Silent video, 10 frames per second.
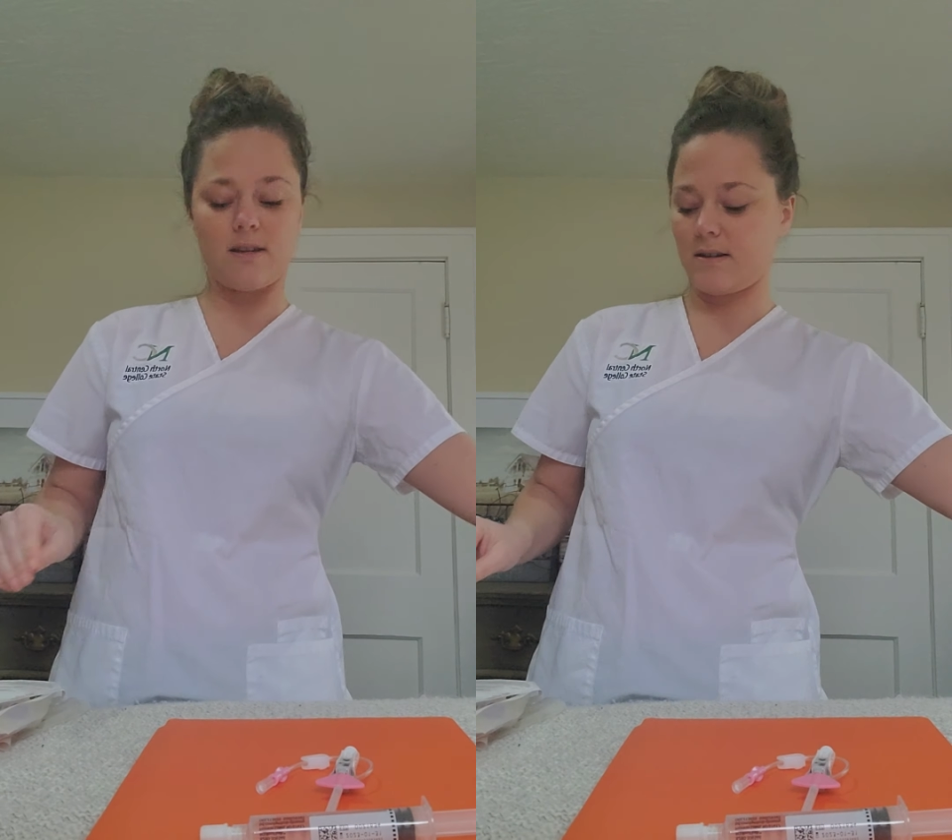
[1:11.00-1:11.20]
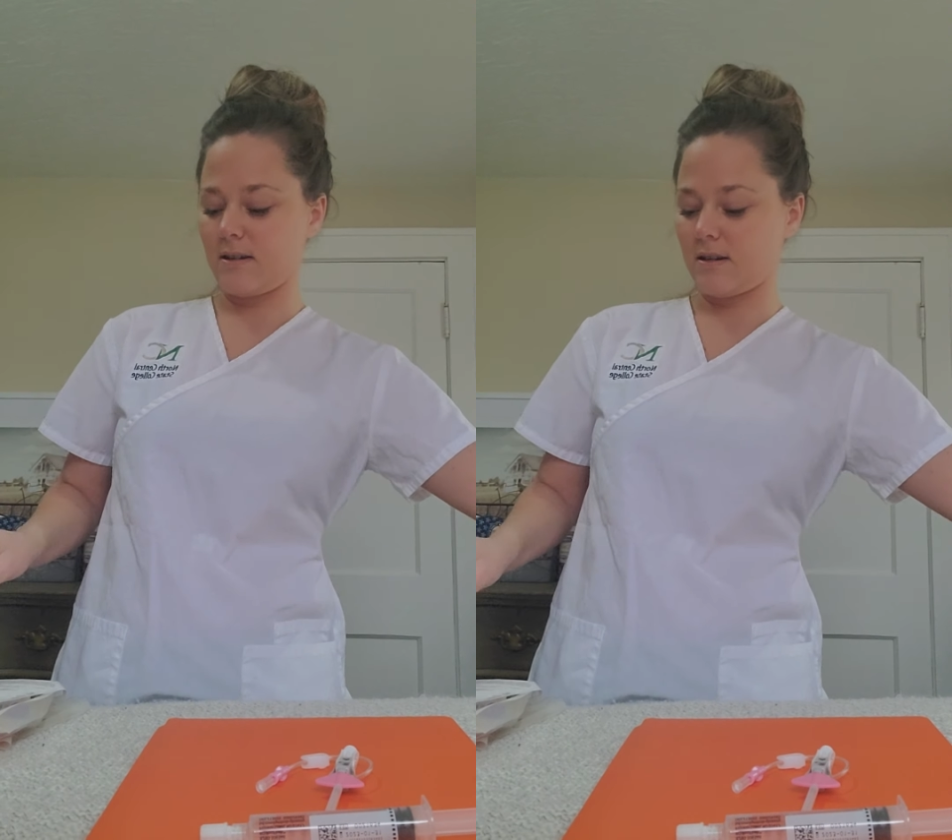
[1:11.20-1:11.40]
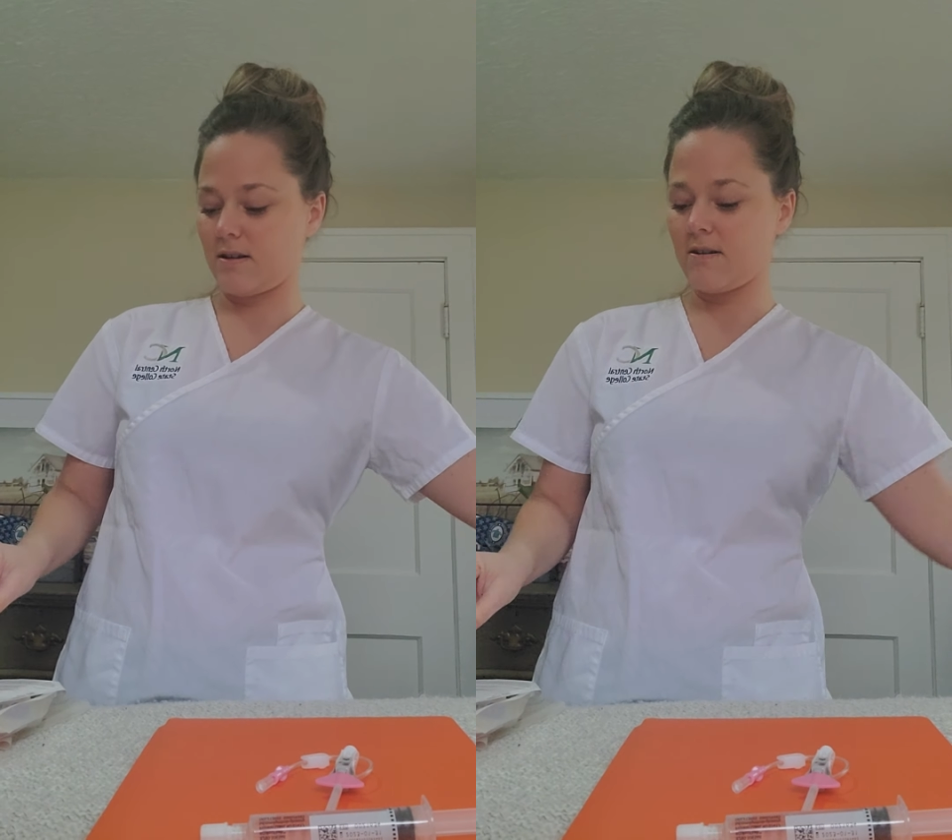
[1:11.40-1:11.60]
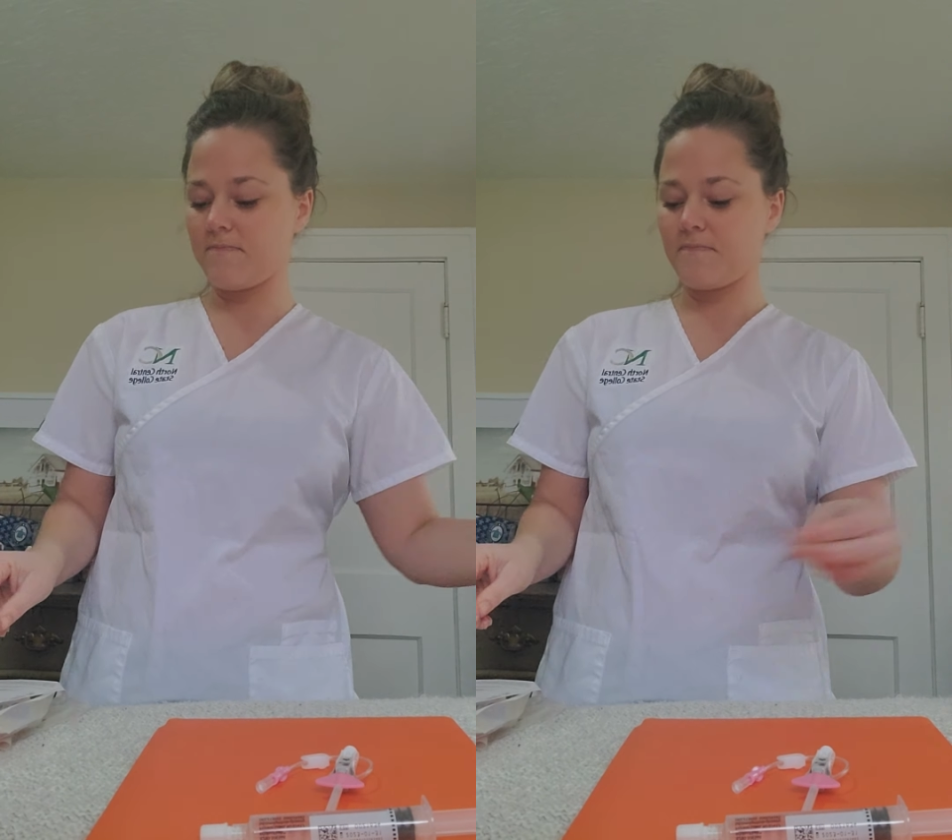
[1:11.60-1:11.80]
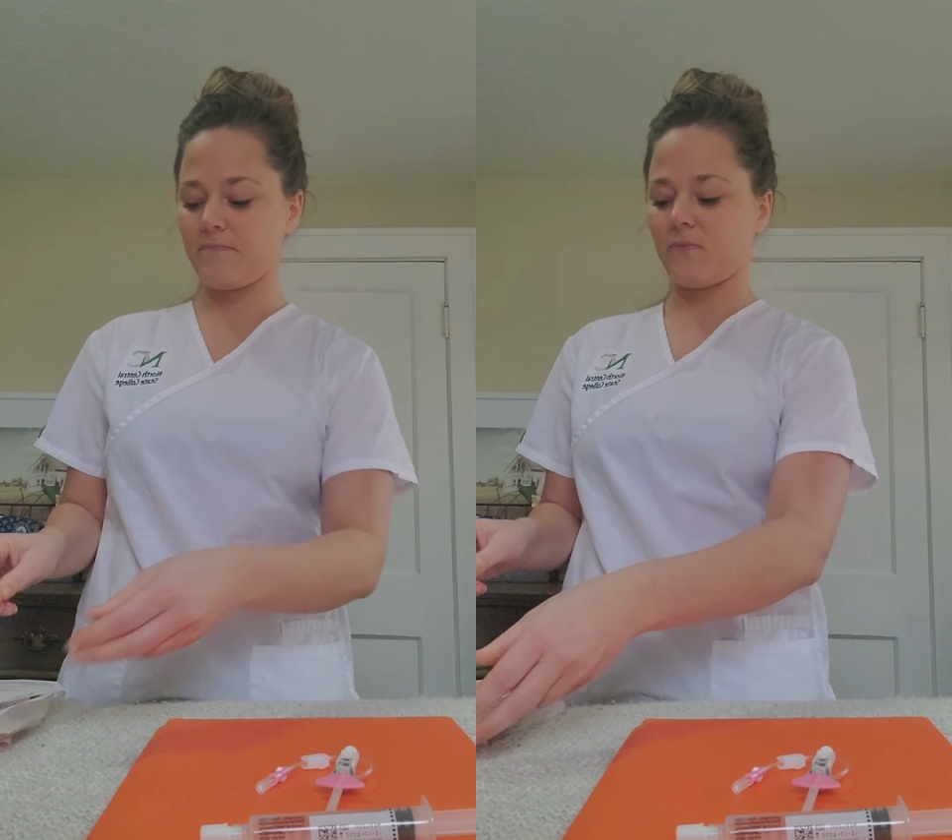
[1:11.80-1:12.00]
here.
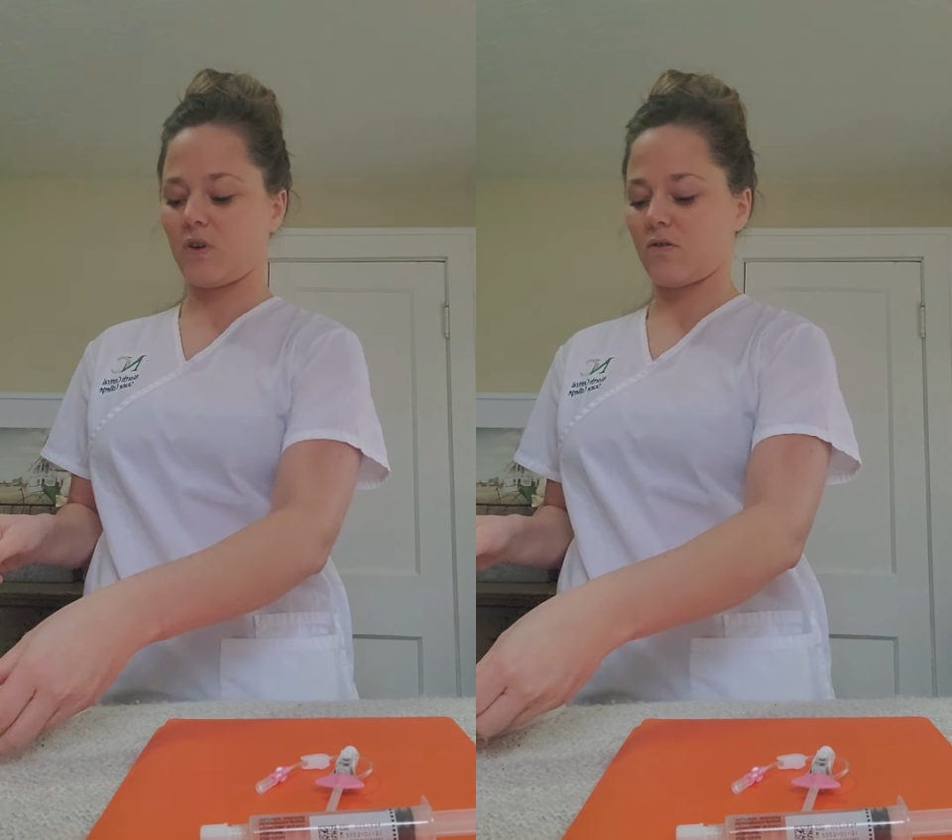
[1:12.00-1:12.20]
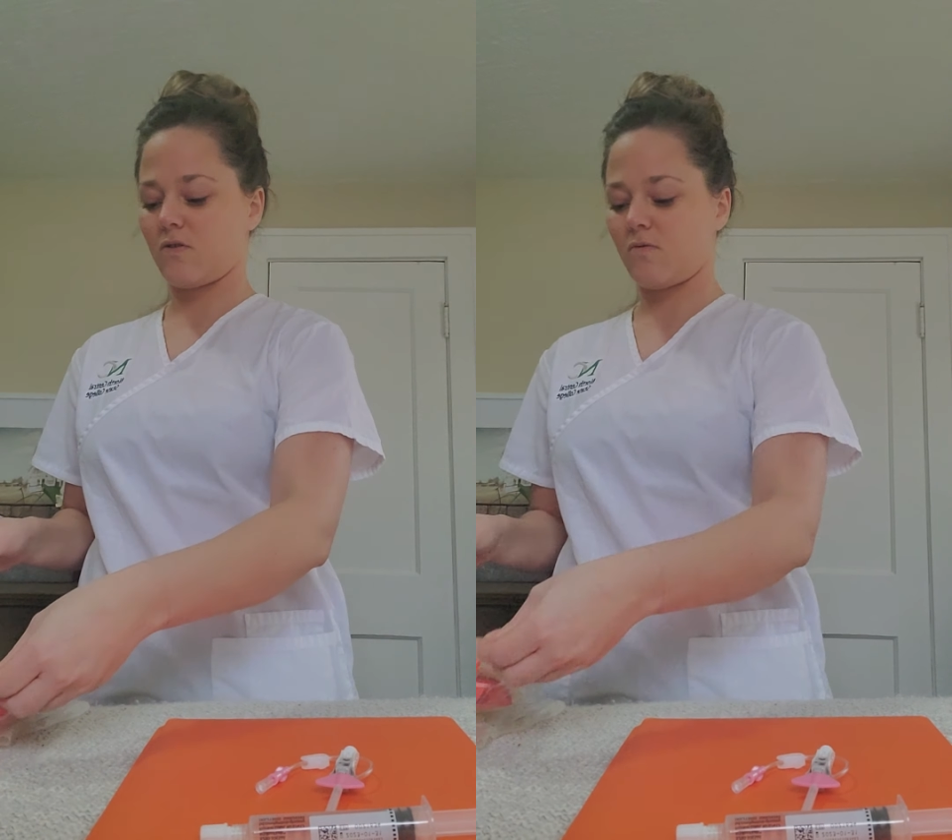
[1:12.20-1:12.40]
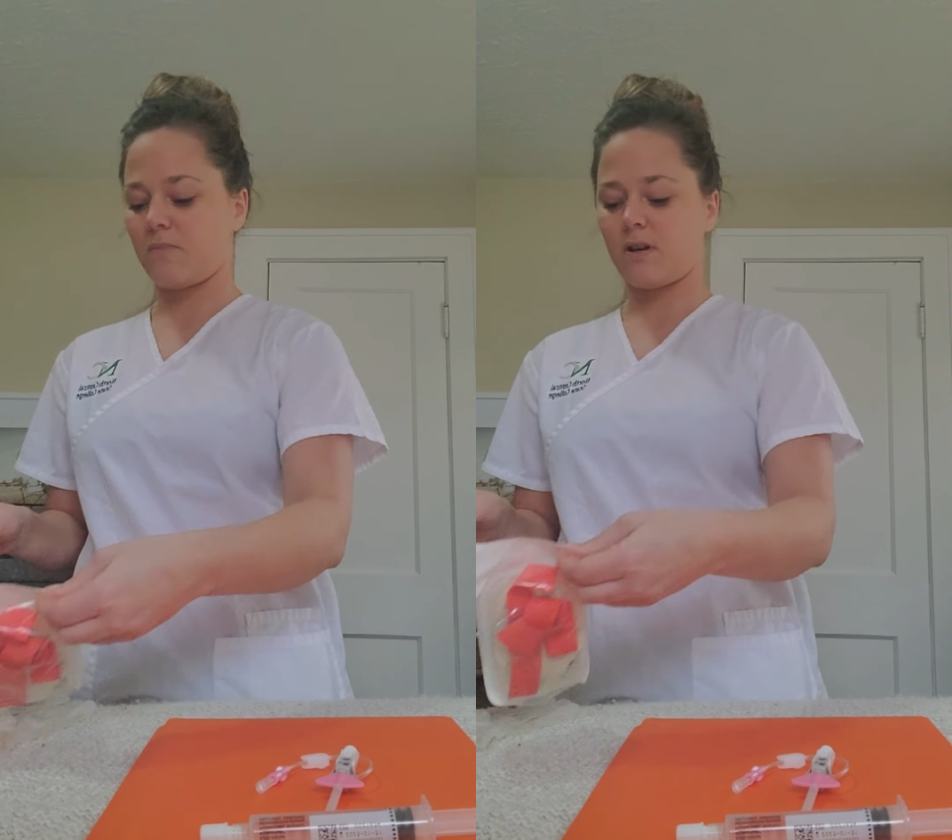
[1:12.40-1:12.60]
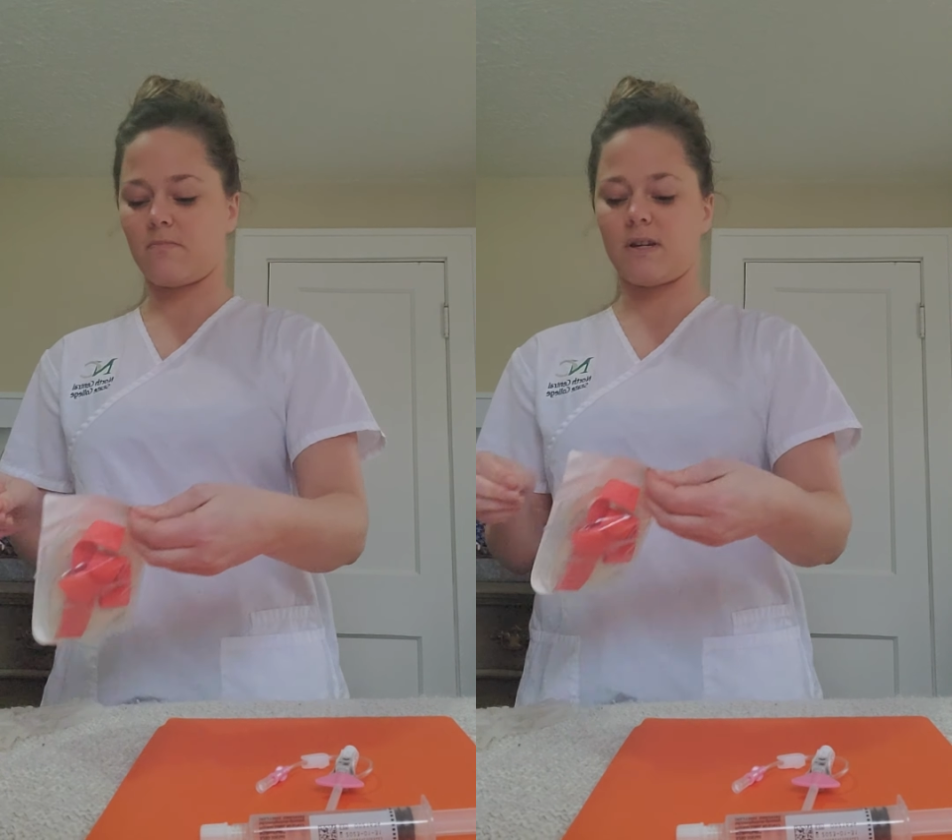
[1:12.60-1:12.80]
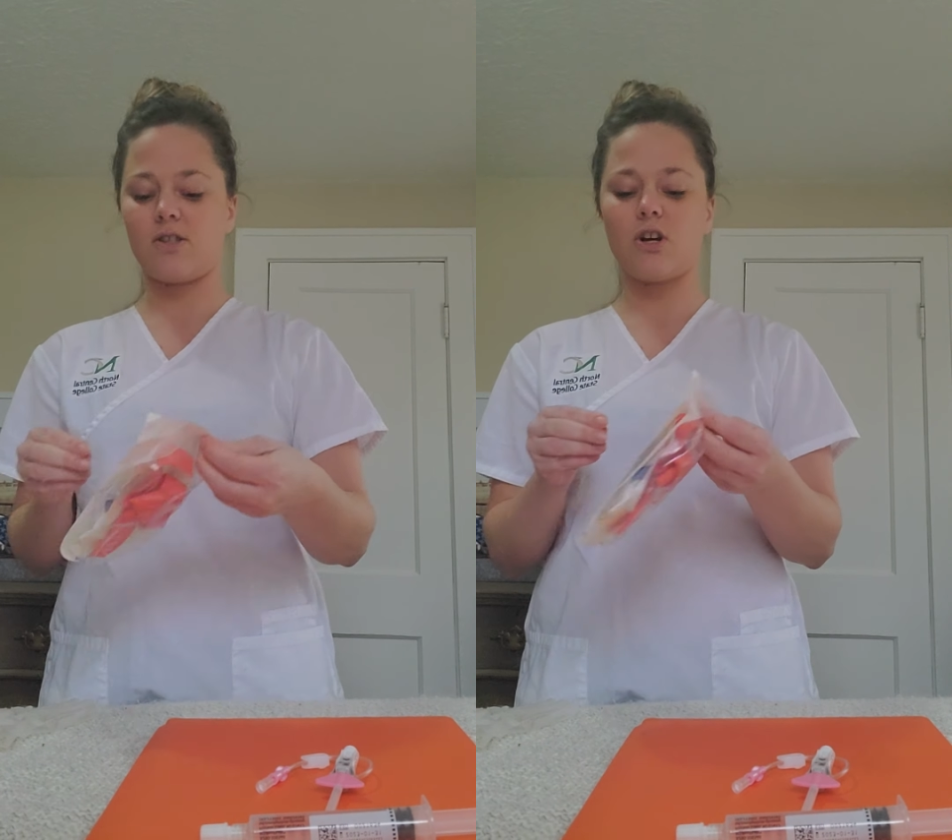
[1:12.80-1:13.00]
I'm going to open up
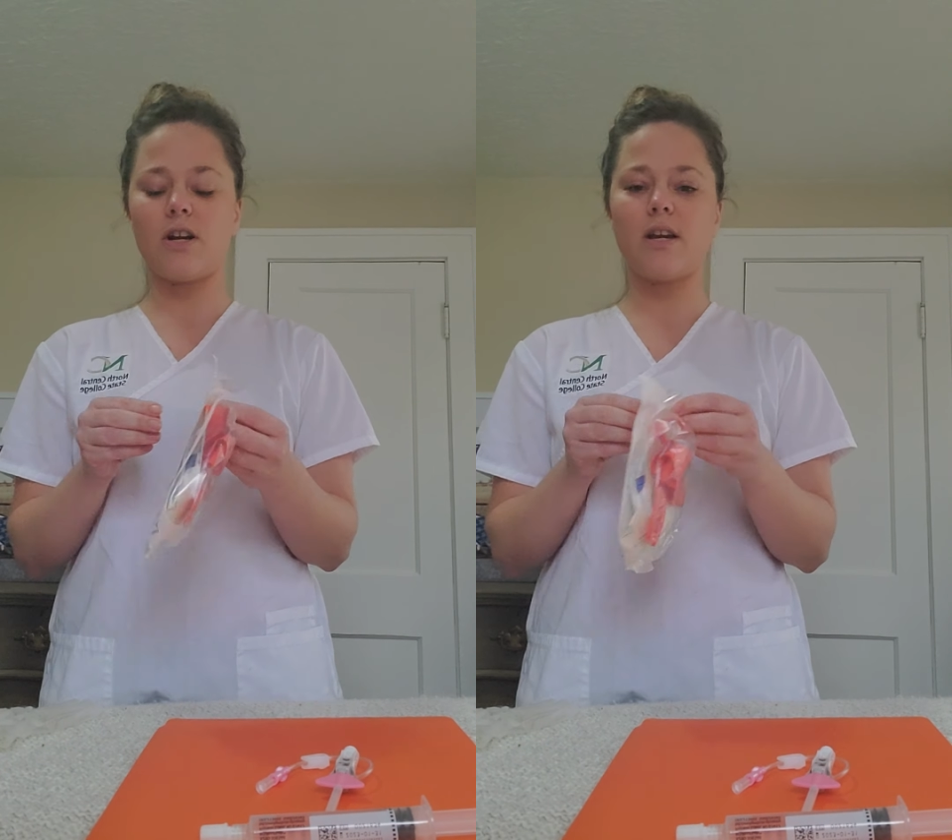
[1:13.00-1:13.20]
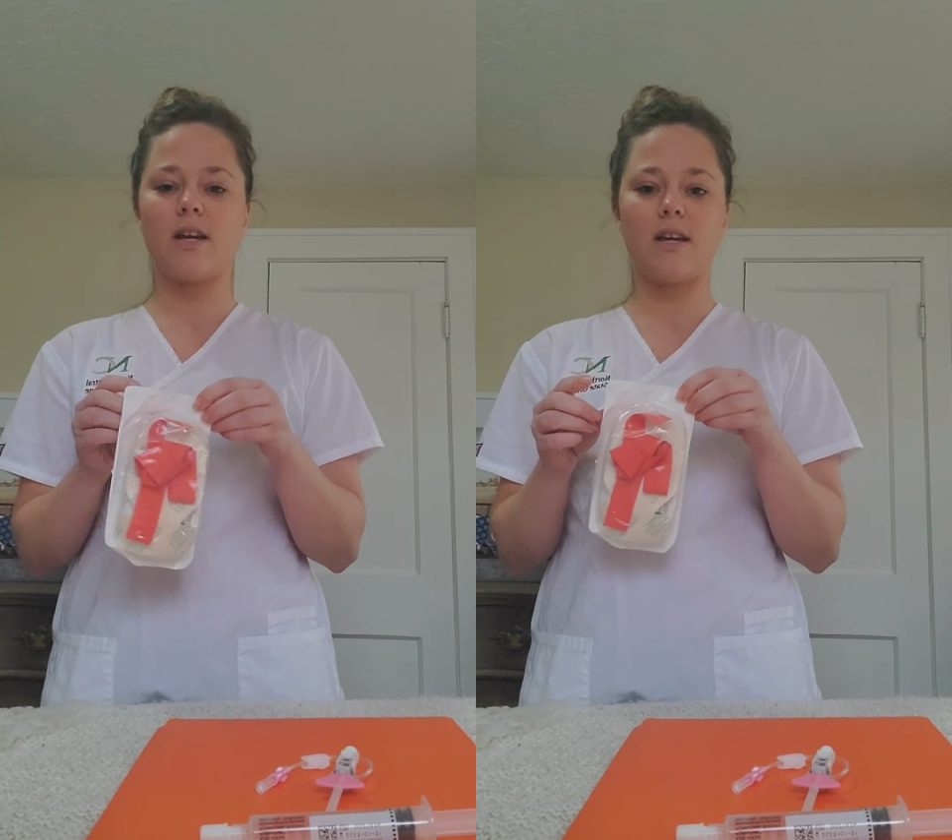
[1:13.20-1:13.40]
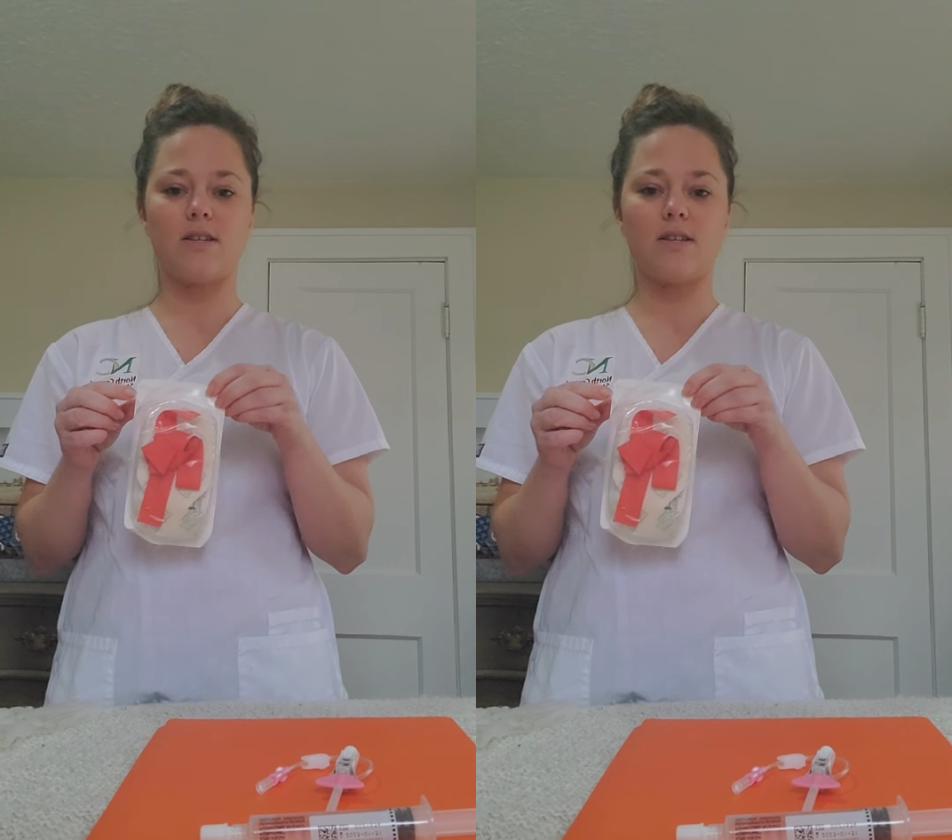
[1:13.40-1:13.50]
my starter kit.